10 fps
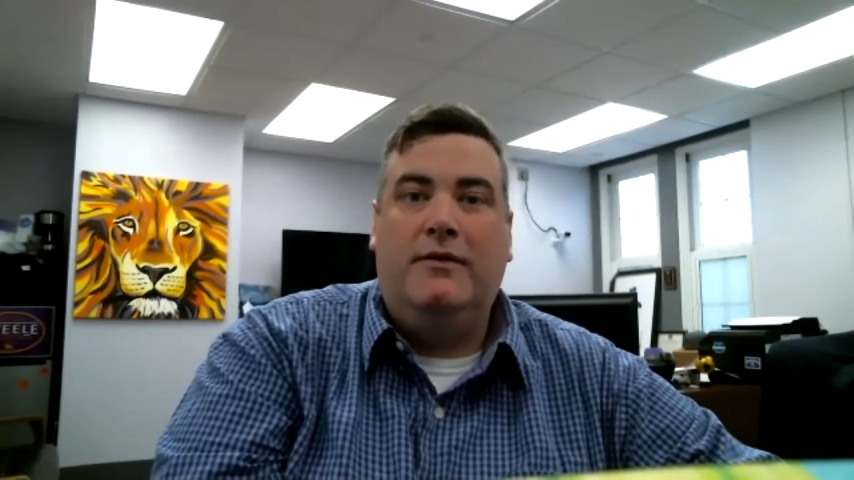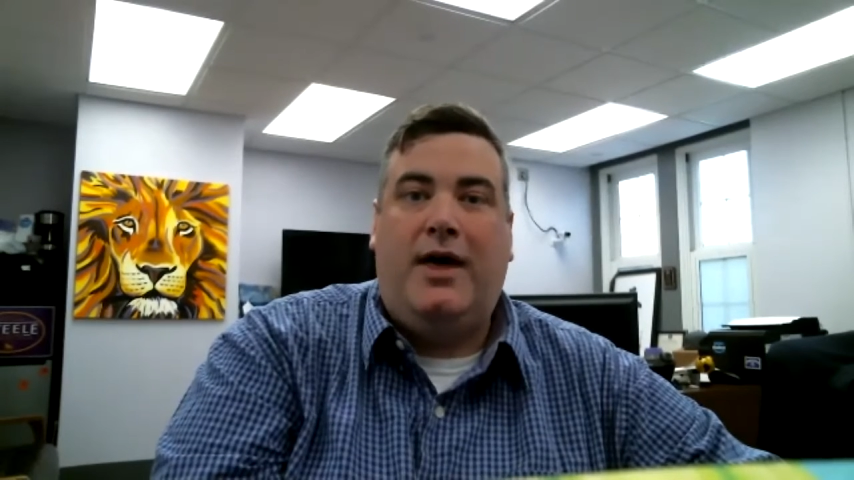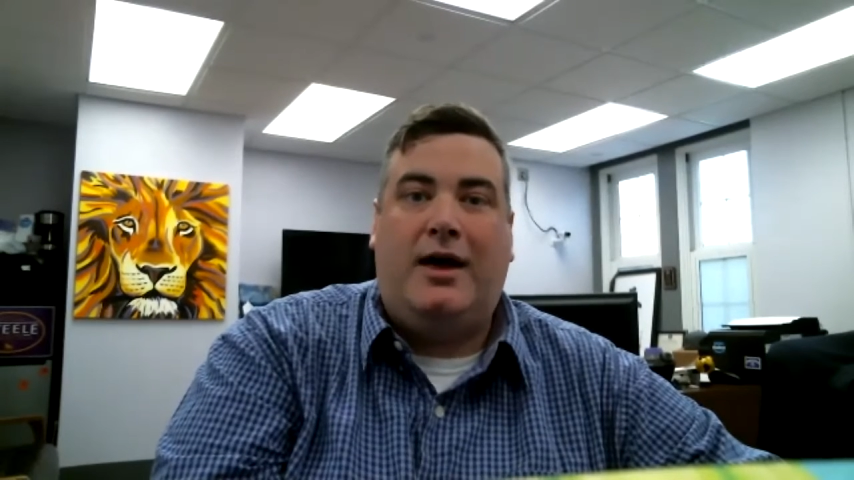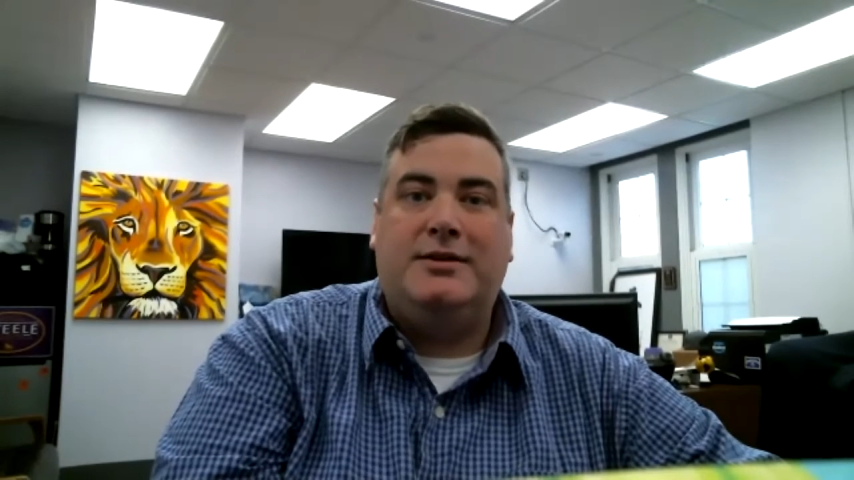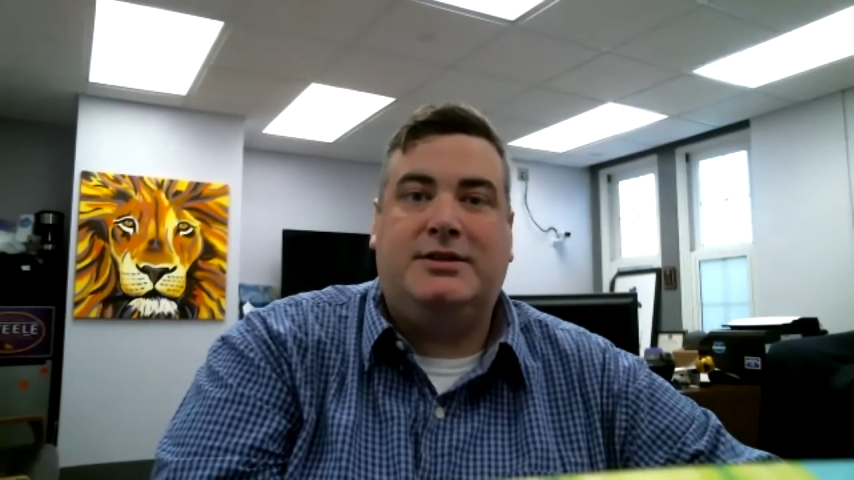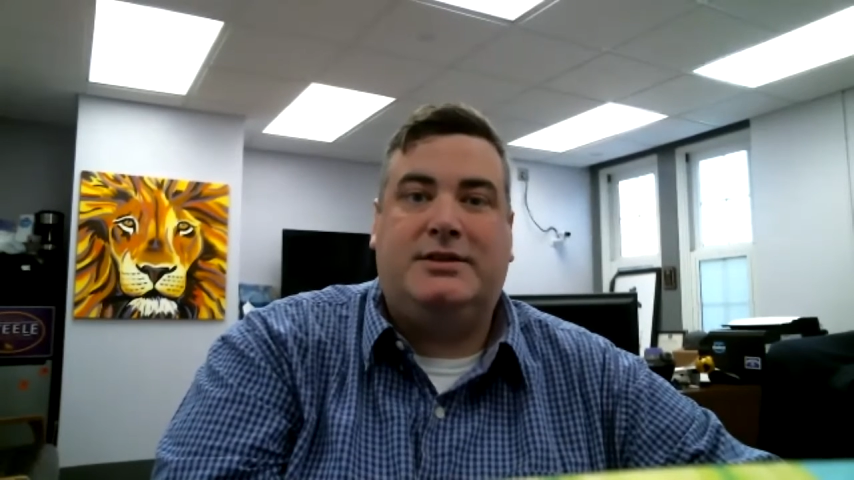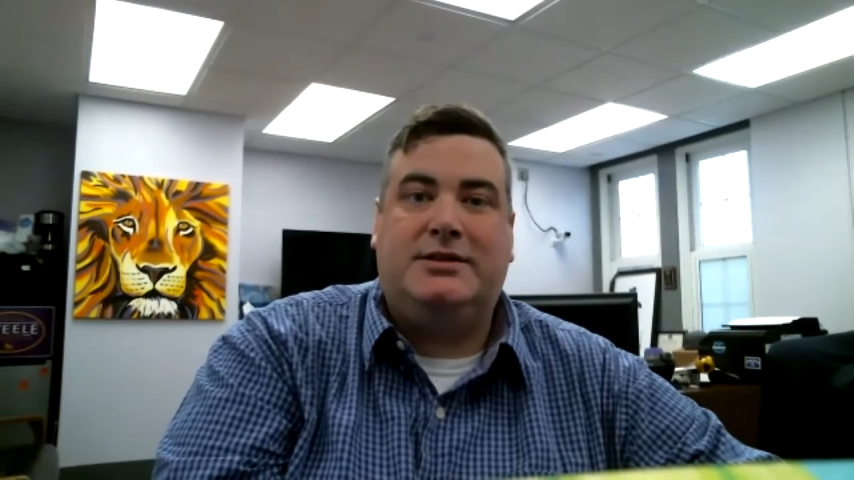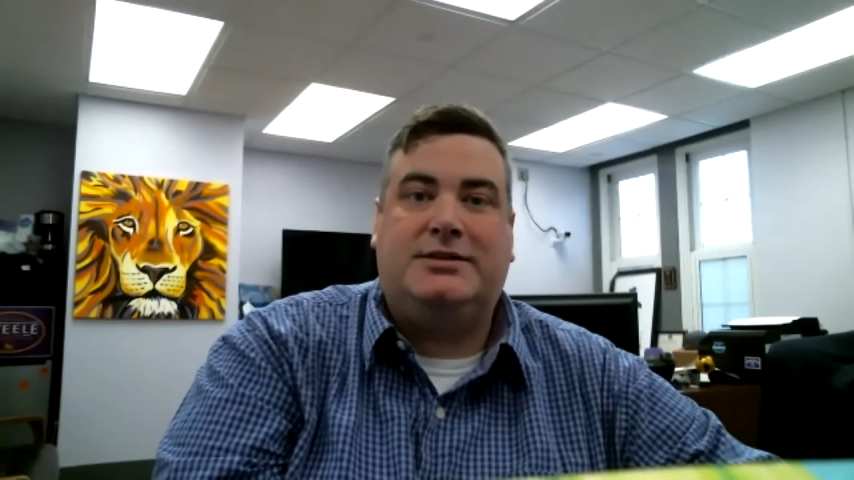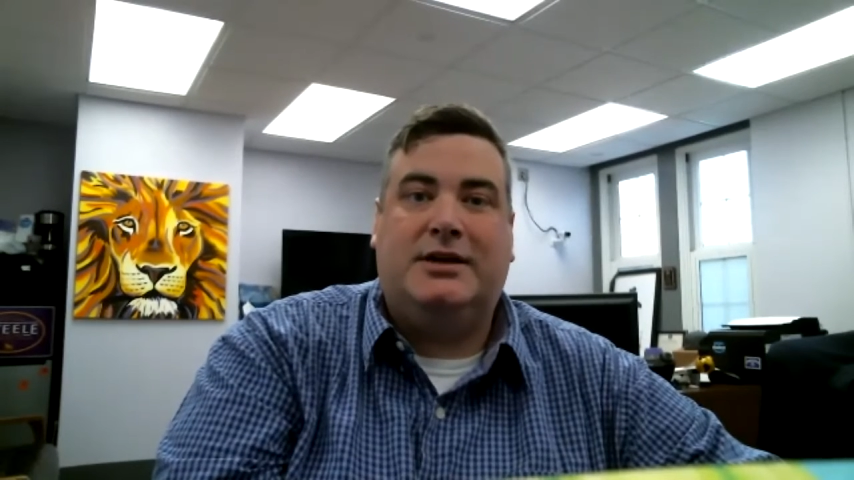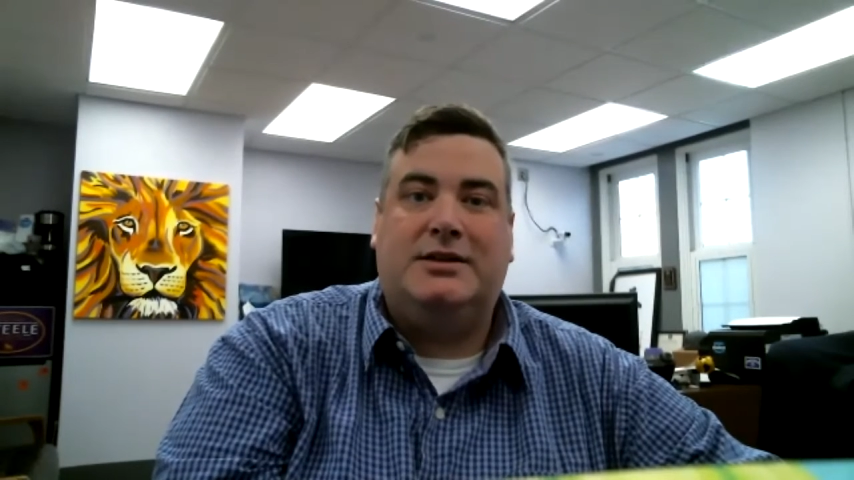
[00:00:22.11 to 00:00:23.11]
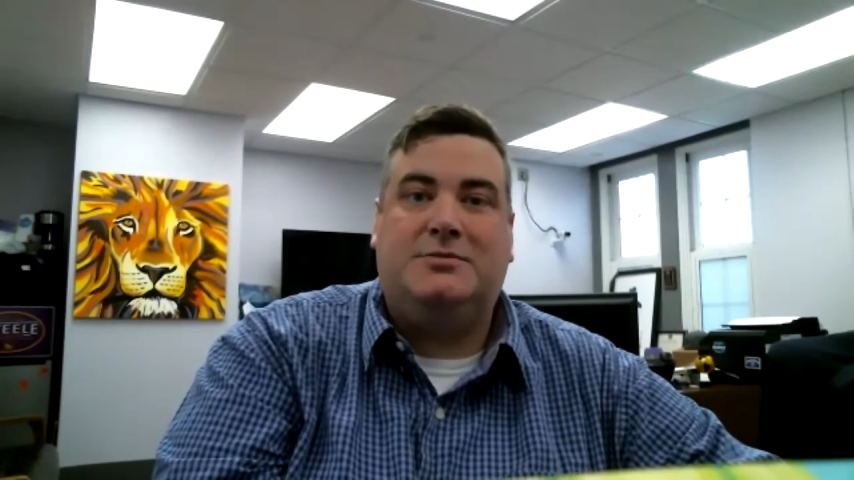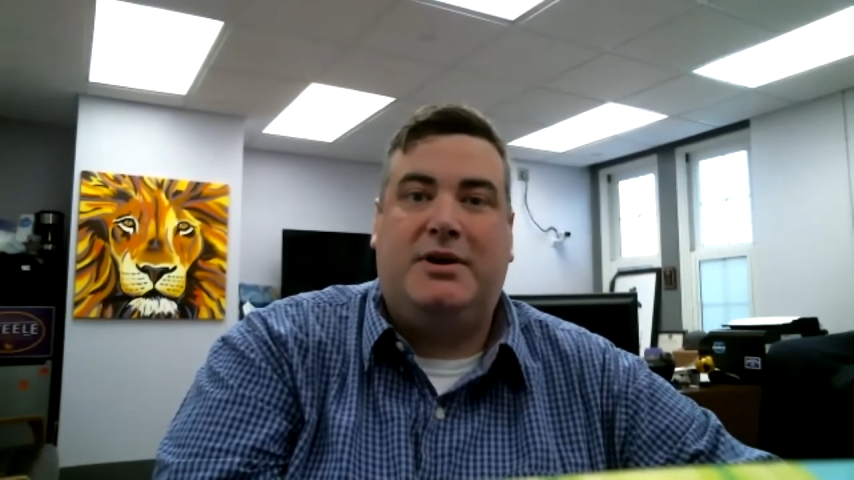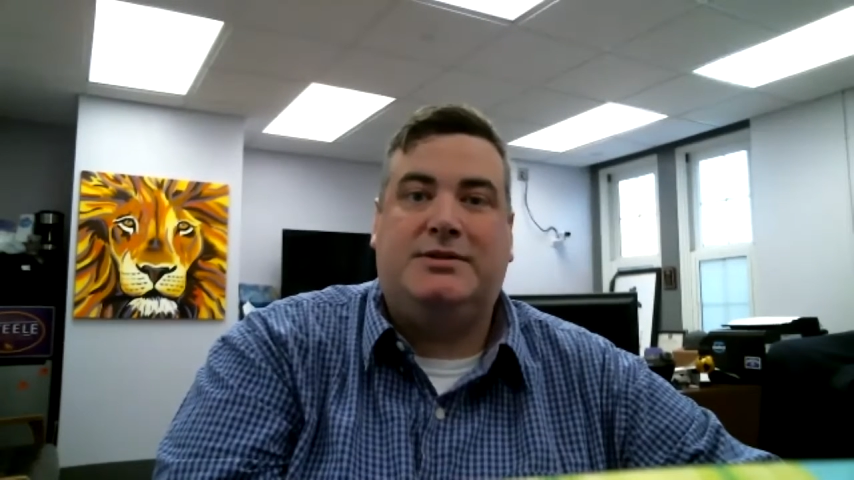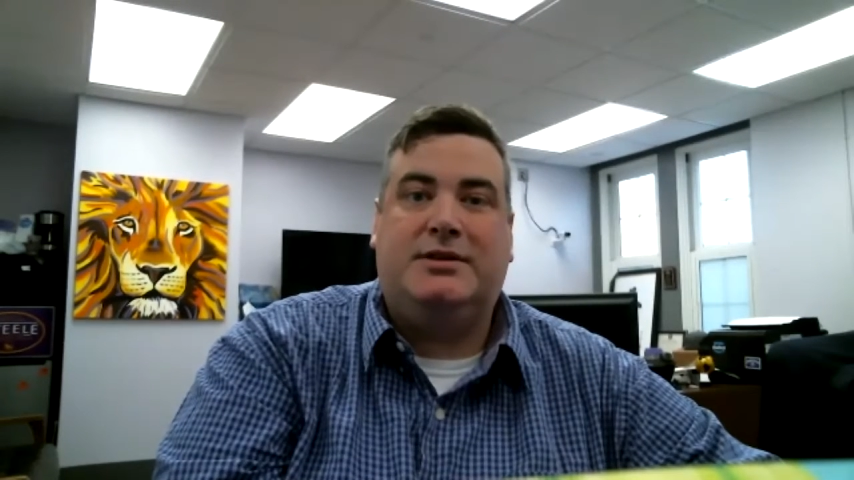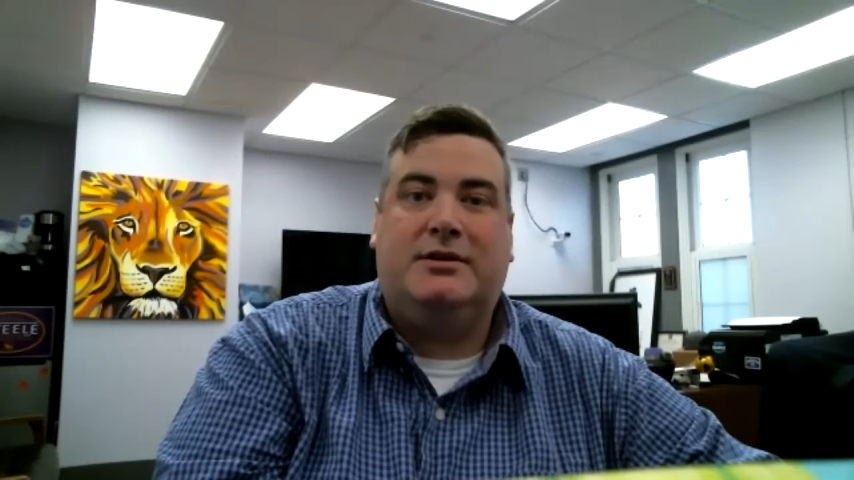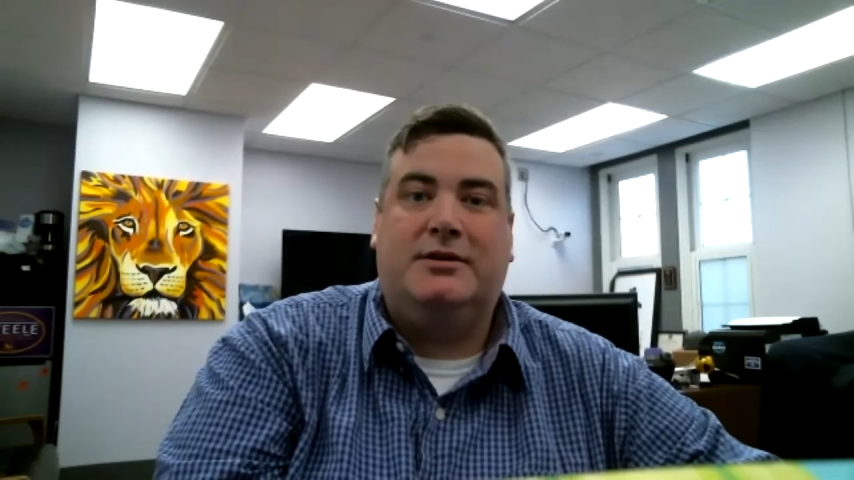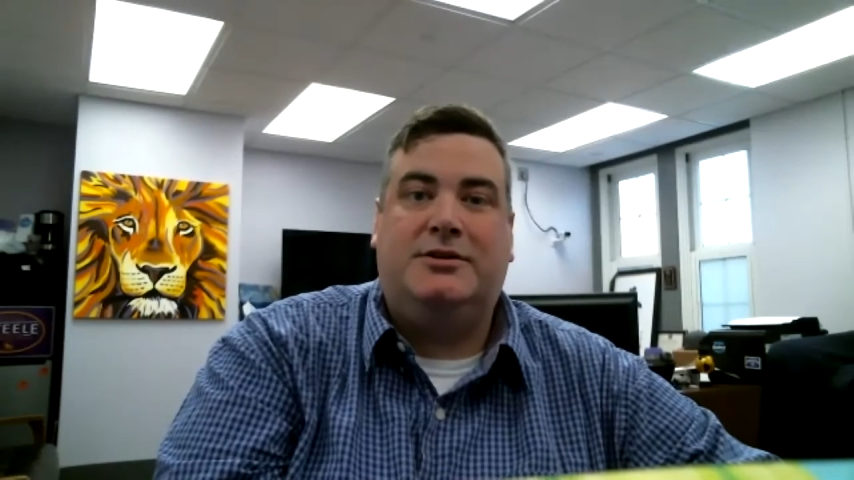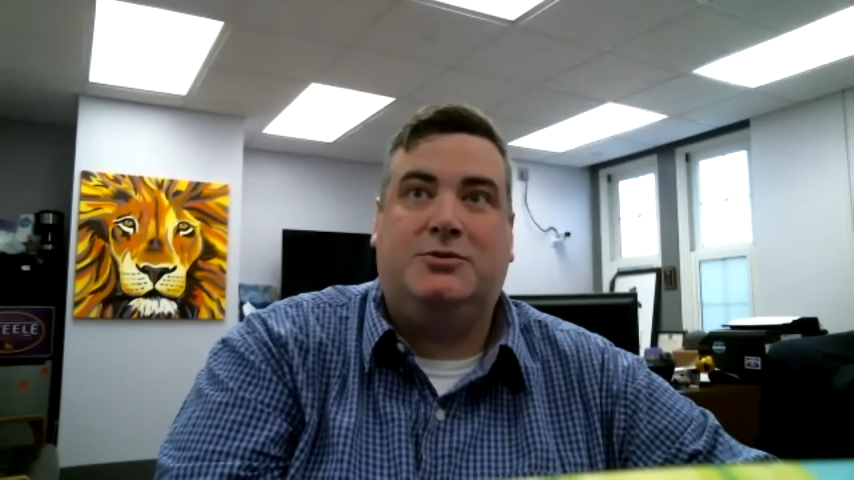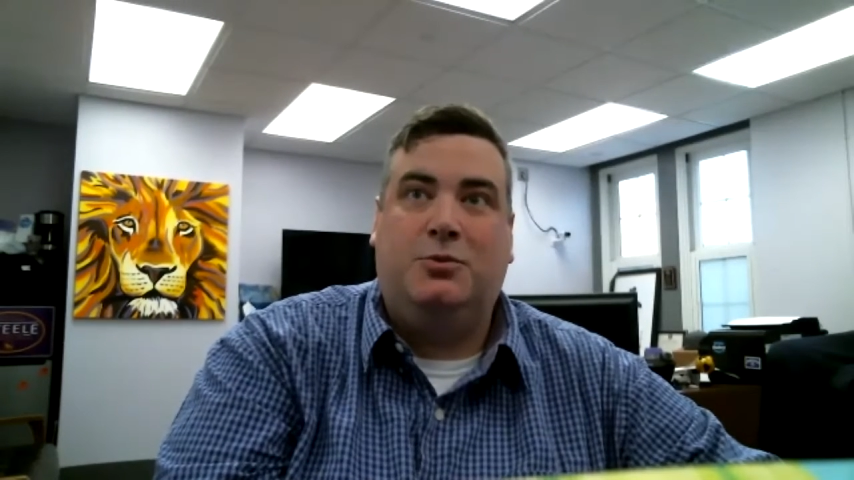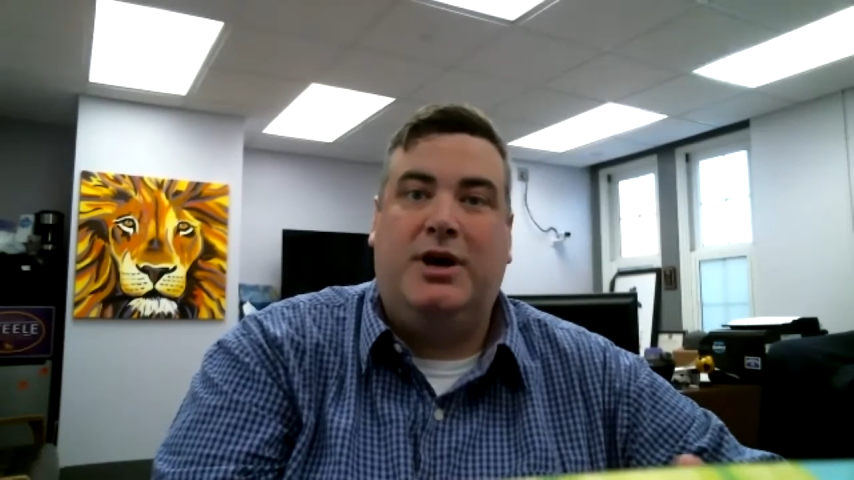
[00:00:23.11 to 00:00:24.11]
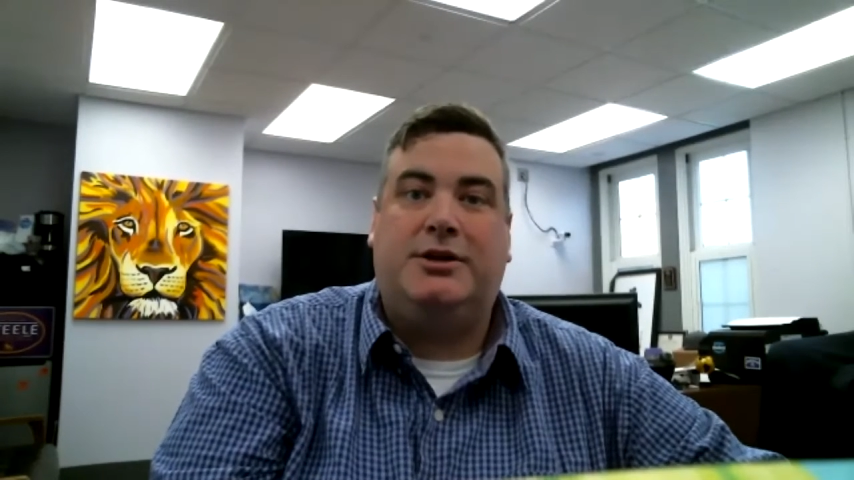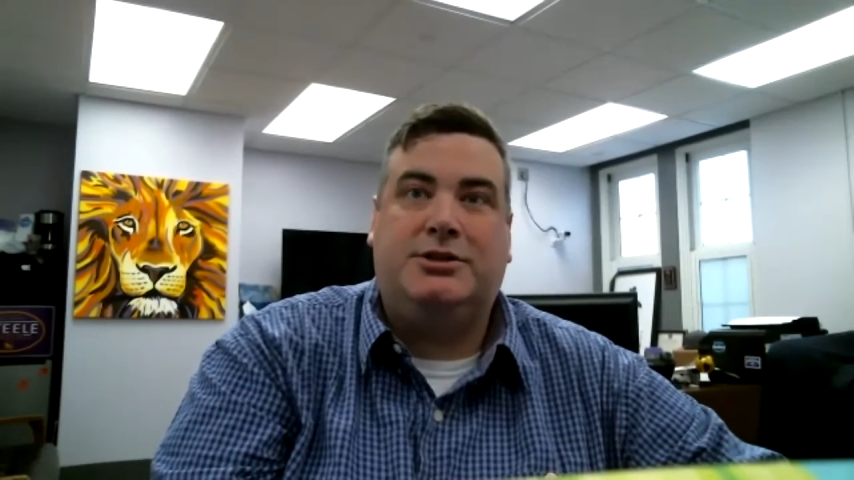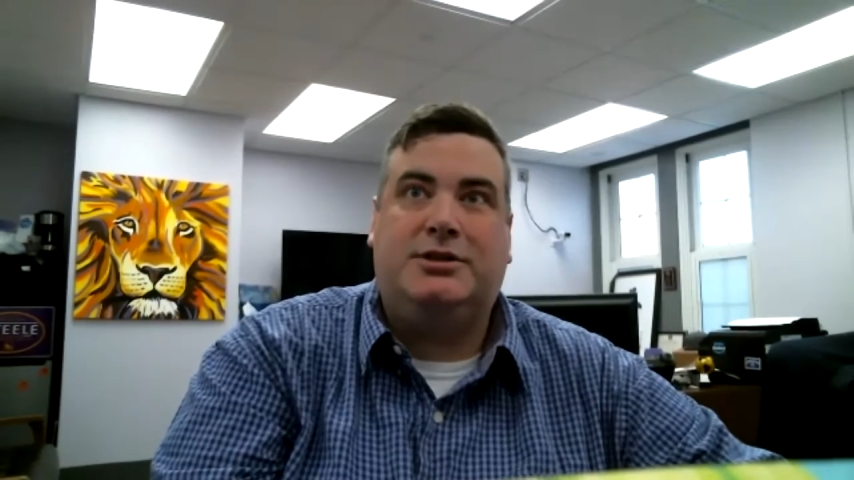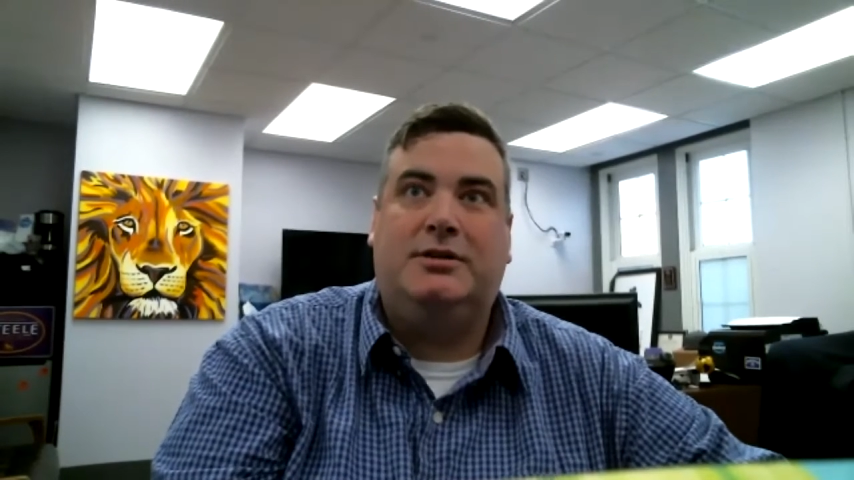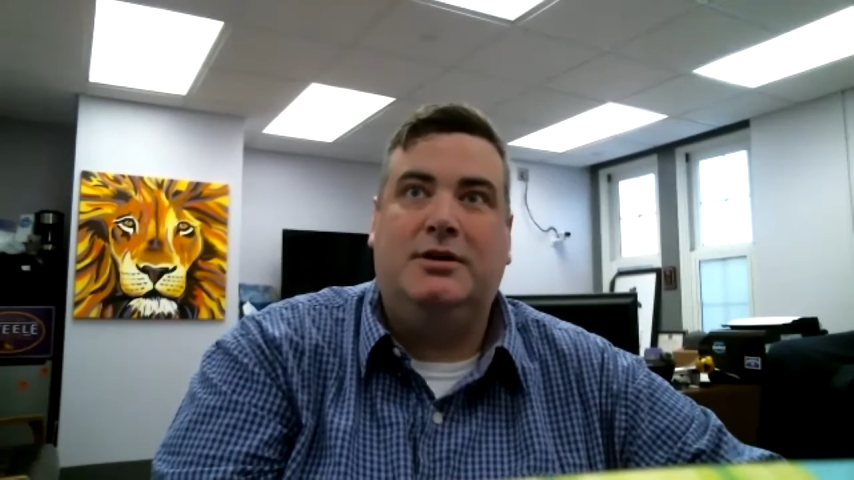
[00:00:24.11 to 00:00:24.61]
That statistic has basically switched